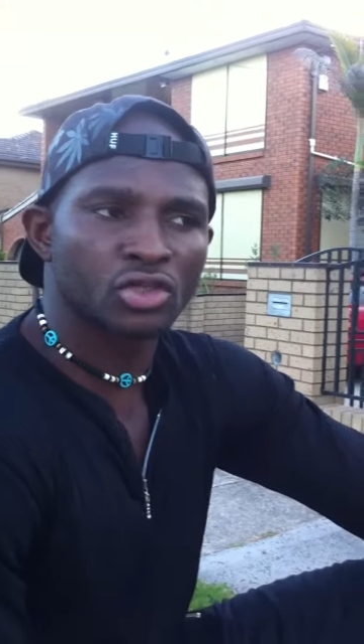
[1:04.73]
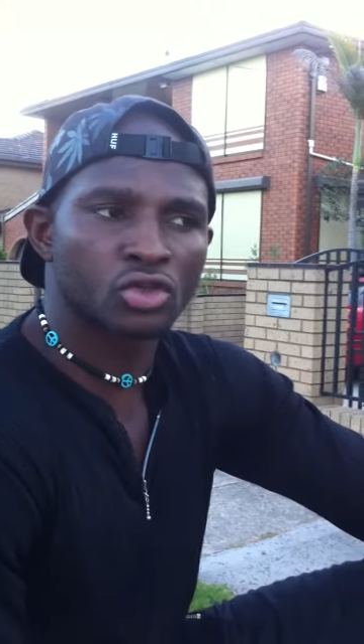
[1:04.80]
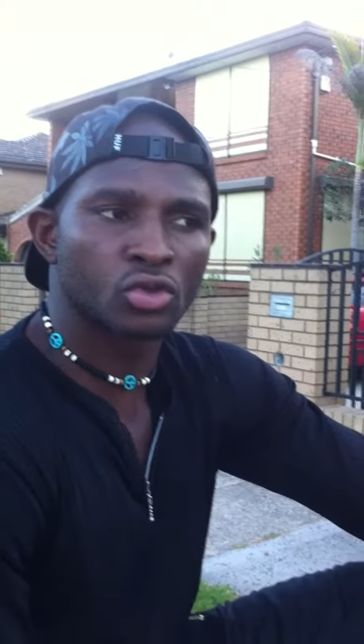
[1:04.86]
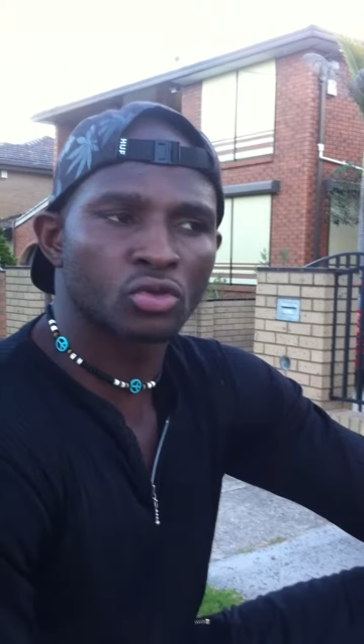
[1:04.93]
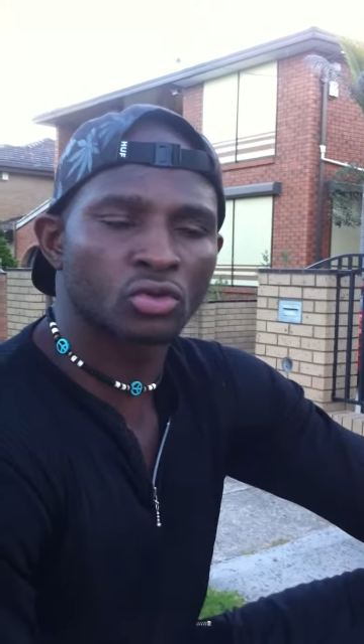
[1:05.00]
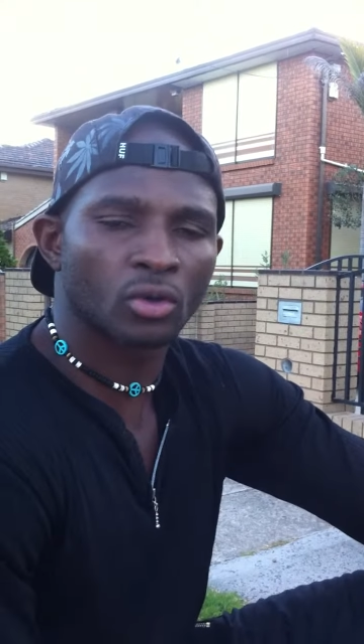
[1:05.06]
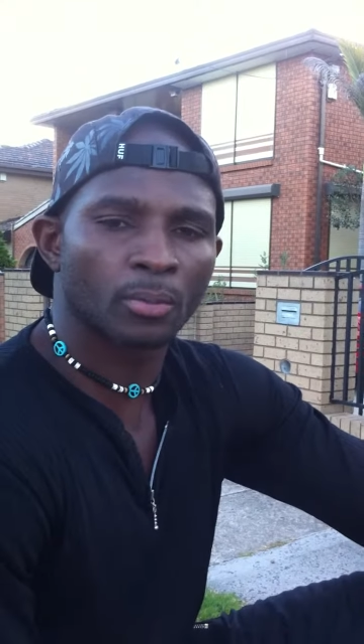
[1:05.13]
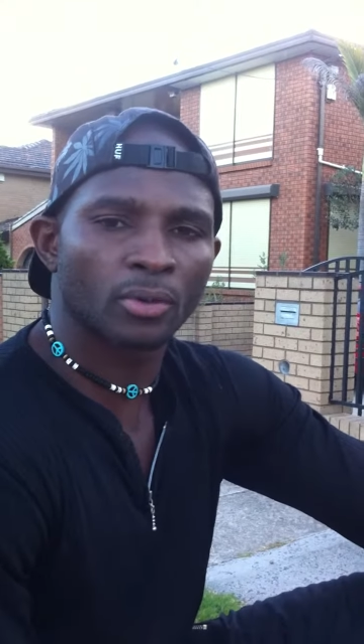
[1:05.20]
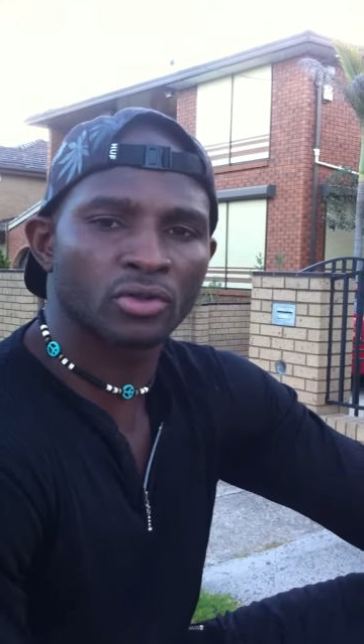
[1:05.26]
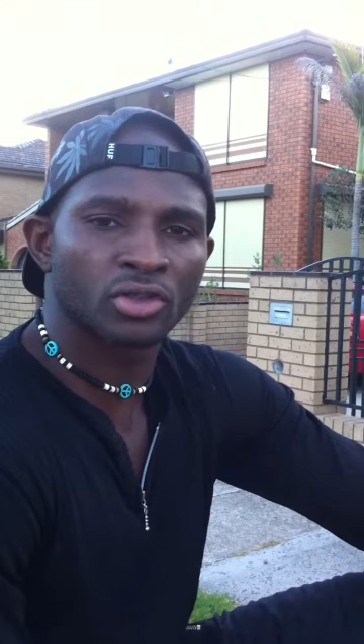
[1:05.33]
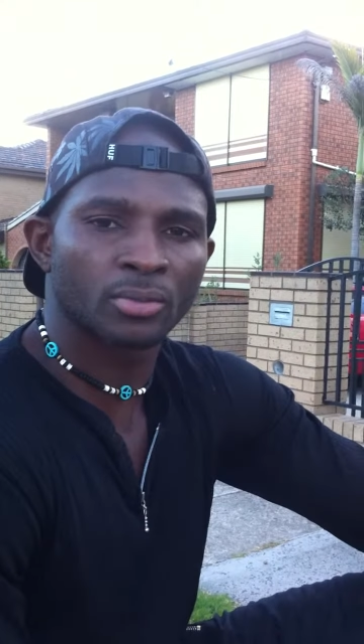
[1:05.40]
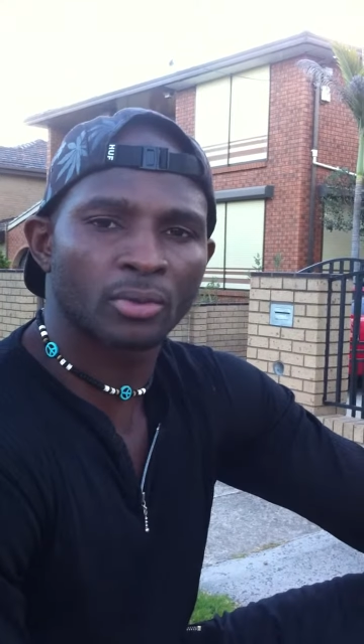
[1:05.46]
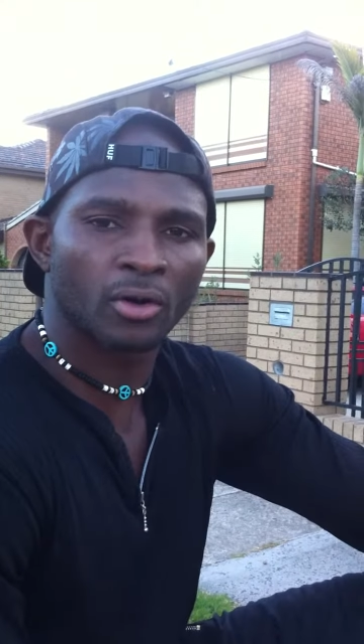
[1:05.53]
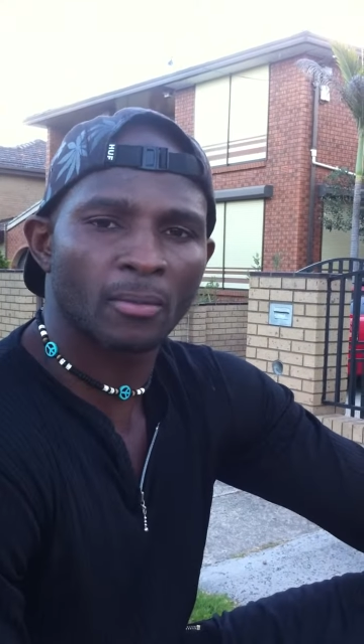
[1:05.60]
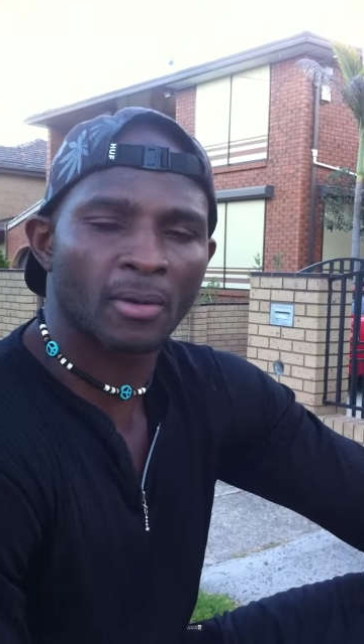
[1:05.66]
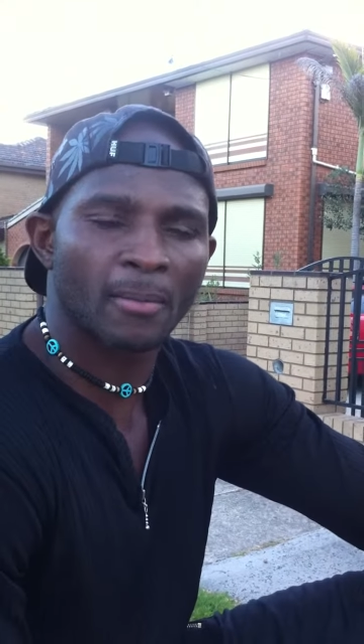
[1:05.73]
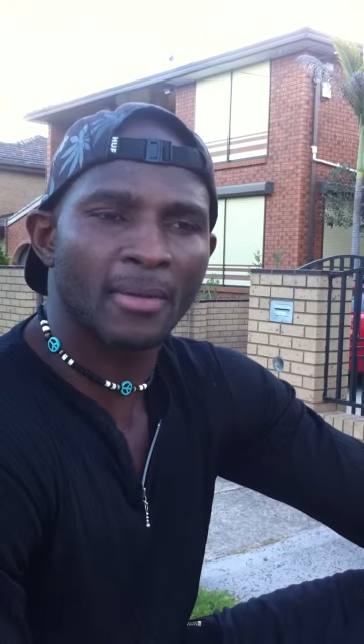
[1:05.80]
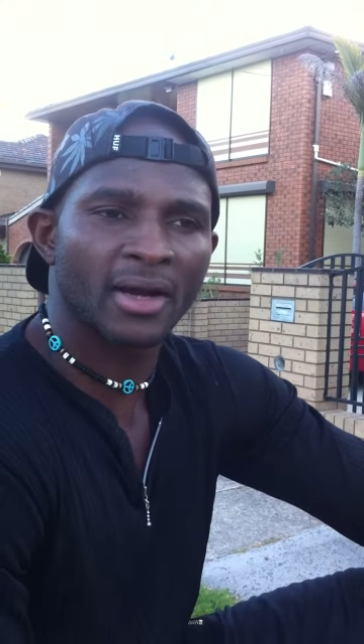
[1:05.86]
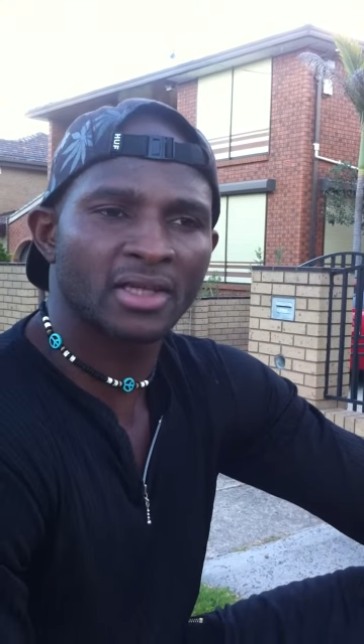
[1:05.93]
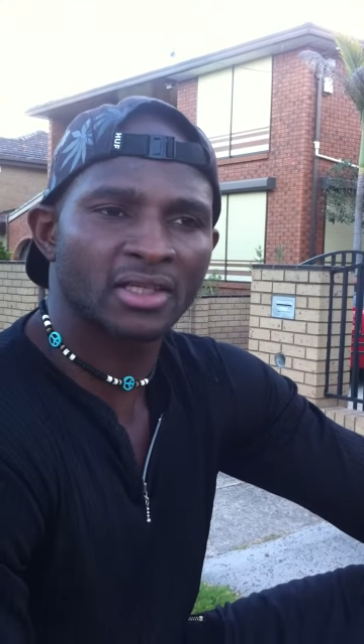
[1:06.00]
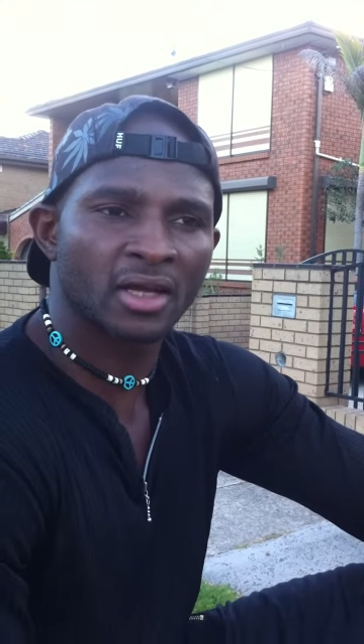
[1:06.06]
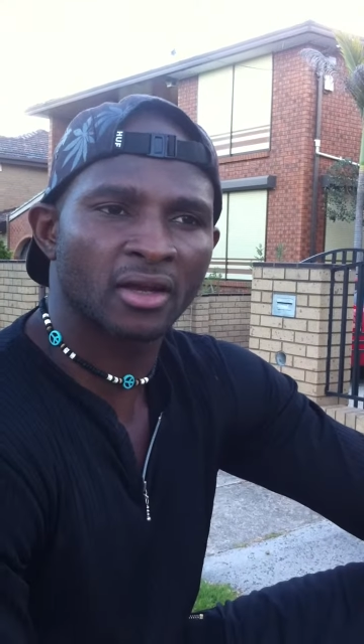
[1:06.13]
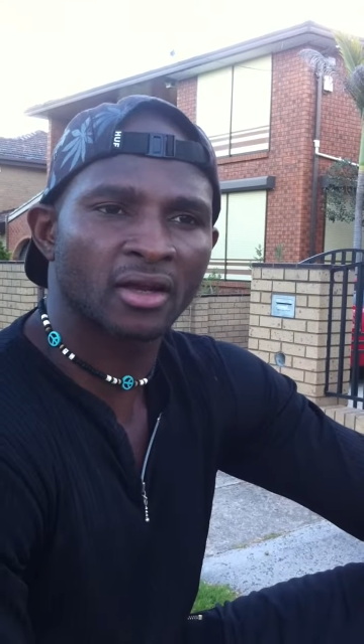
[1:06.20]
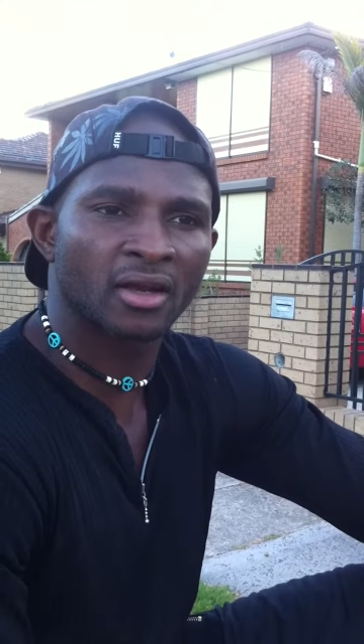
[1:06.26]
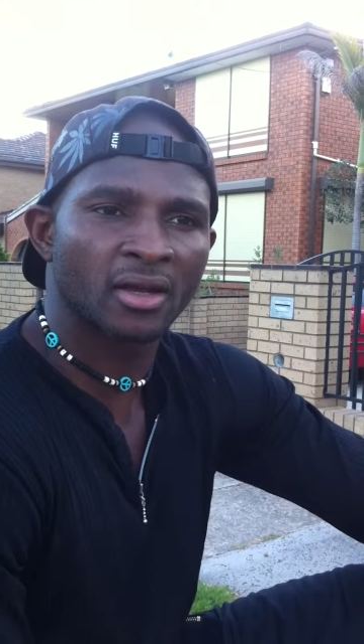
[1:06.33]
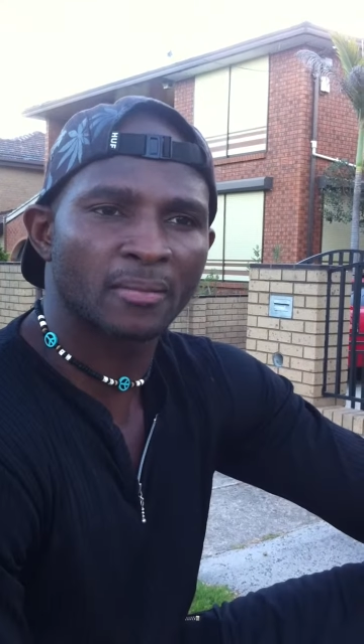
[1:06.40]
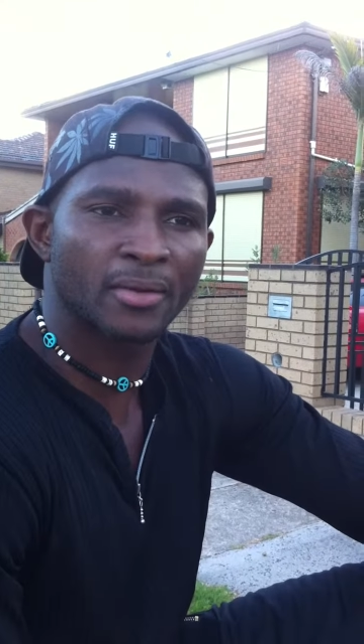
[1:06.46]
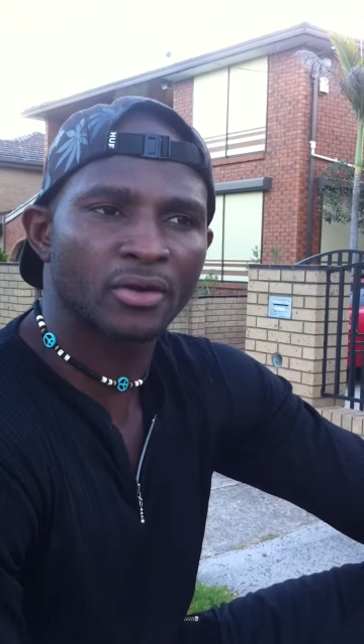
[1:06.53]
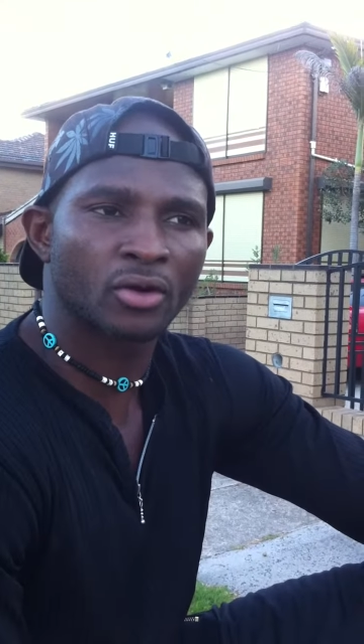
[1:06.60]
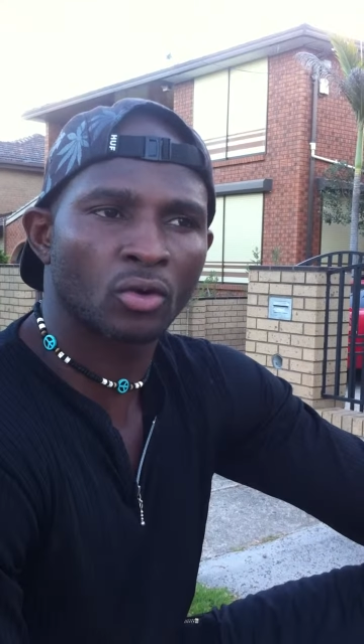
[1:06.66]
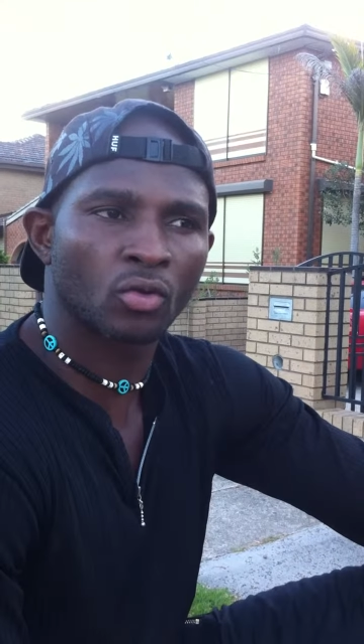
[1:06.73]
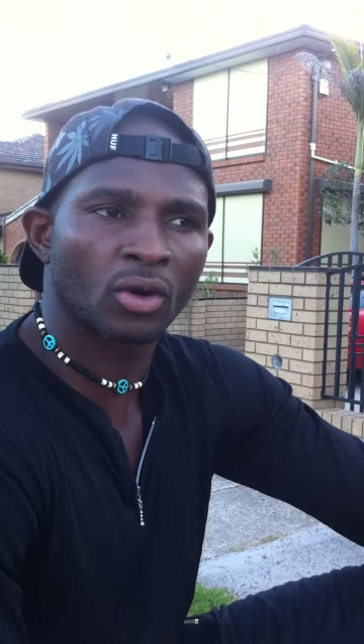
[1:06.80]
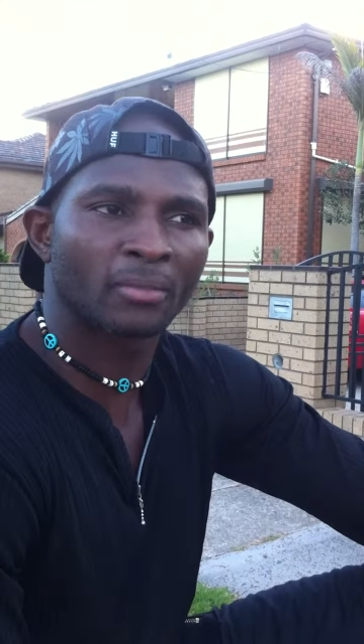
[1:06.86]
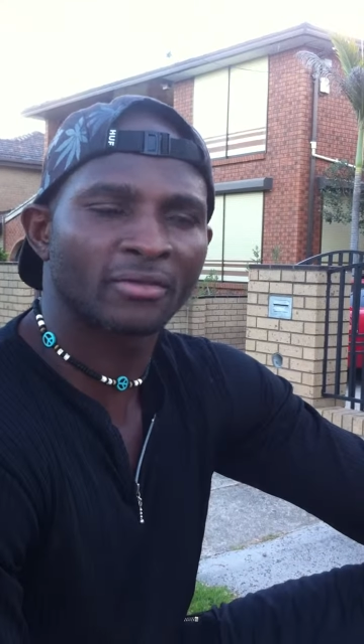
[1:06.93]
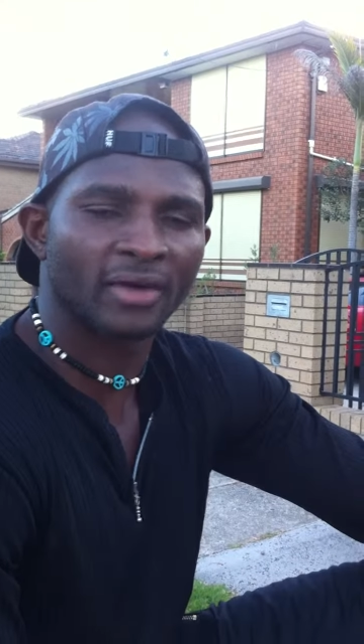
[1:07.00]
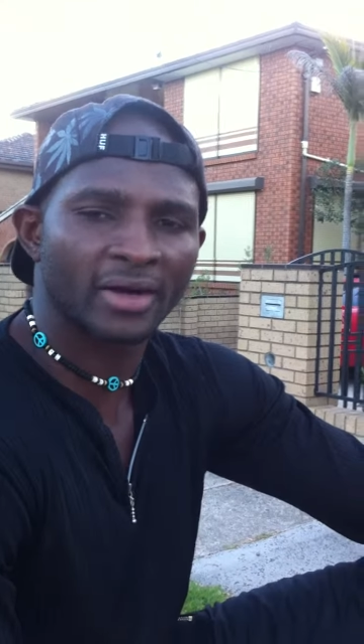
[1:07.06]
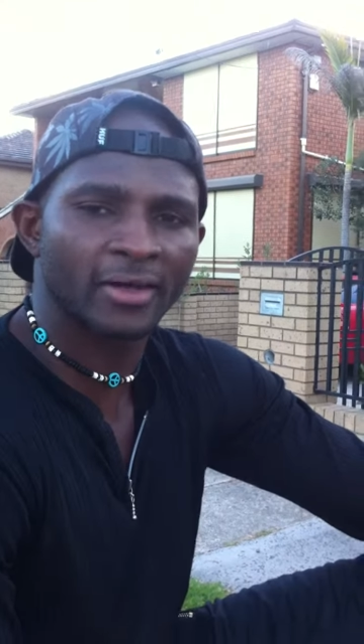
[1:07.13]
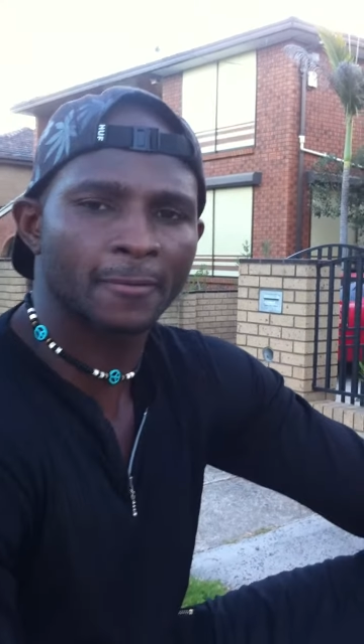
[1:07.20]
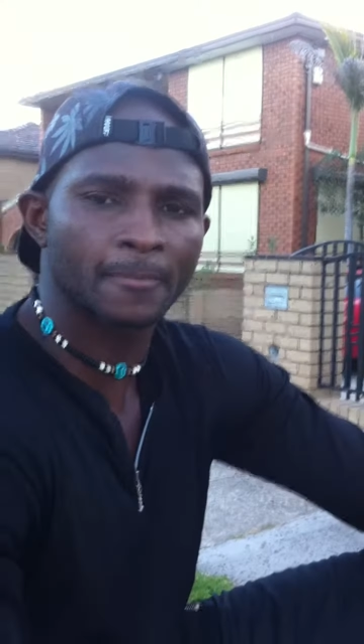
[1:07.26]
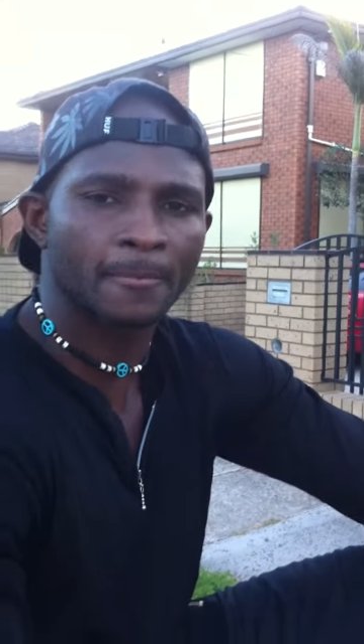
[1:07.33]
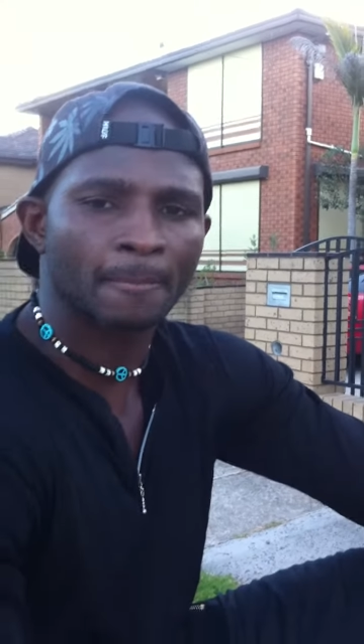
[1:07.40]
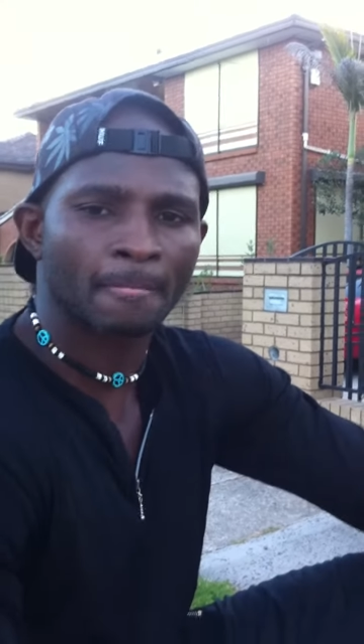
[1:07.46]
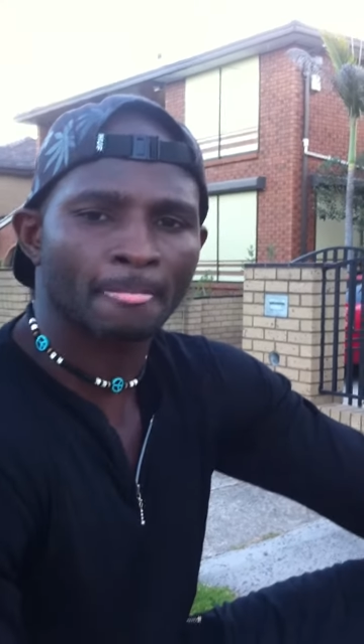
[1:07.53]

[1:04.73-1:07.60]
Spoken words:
think soon or possible, my manager is going to let me know who I'm fighting.